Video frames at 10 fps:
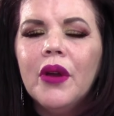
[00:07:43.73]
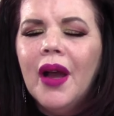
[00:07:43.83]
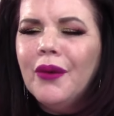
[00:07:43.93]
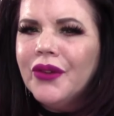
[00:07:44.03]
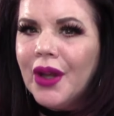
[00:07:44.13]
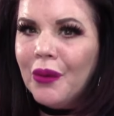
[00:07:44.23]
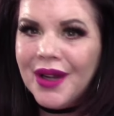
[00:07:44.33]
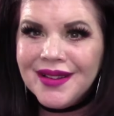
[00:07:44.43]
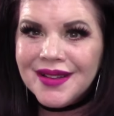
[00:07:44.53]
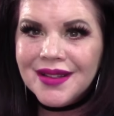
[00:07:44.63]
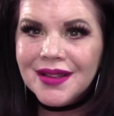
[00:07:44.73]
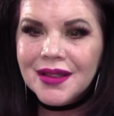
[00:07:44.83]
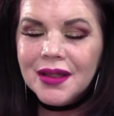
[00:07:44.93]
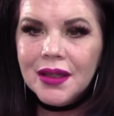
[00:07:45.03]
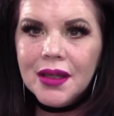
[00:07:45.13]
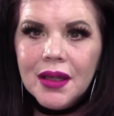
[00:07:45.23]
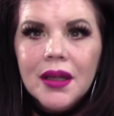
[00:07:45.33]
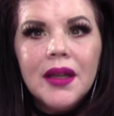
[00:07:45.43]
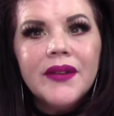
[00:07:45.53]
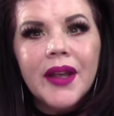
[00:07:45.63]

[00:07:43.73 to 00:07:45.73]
I was like, what? He's